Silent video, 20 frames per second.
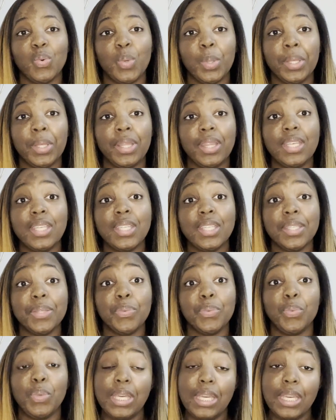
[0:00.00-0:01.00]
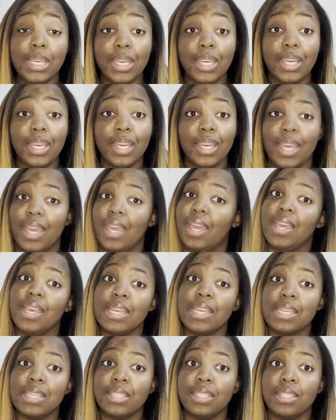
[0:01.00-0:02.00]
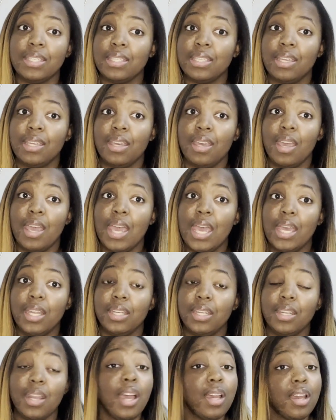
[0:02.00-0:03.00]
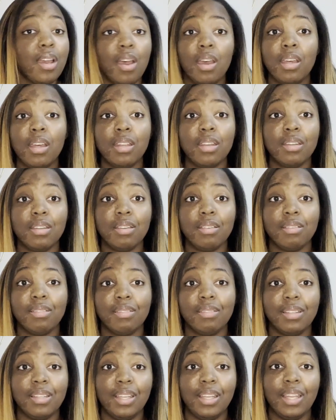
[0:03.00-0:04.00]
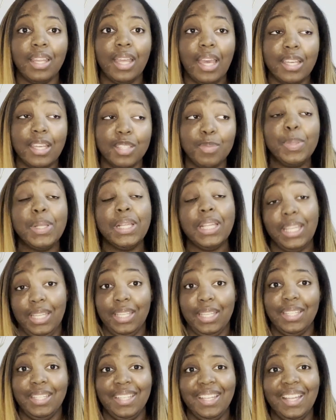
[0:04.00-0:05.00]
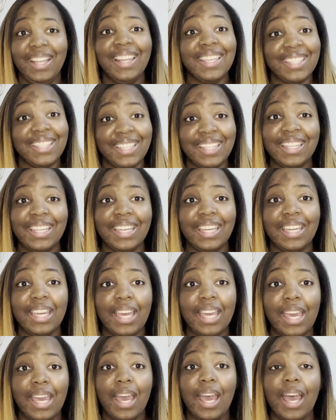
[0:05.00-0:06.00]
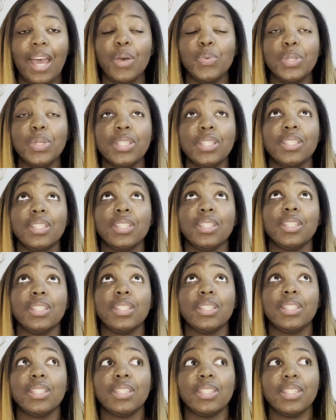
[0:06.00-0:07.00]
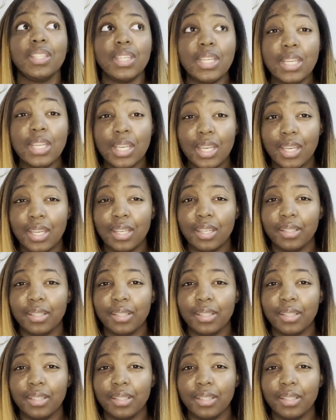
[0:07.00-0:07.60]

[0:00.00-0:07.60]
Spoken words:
this week has not gone as planned. Let's say that. I was sick,